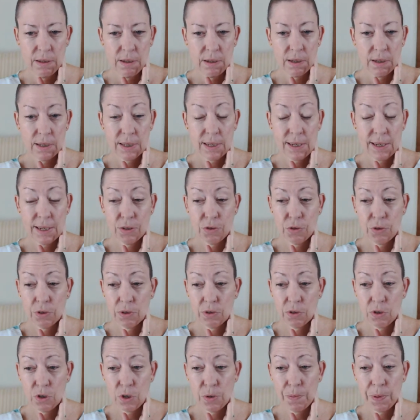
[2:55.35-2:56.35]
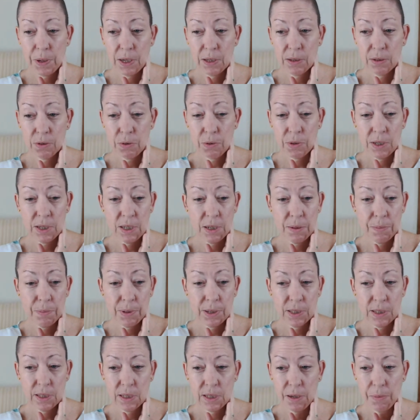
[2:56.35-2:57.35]
It was literally on £2.20
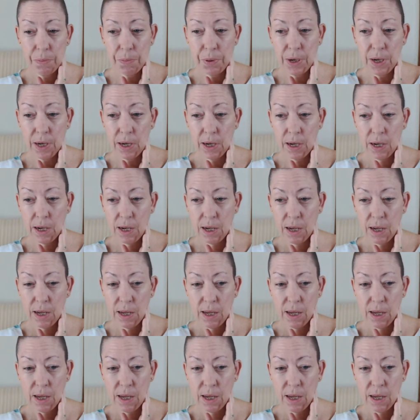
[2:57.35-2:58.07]
plus shipping.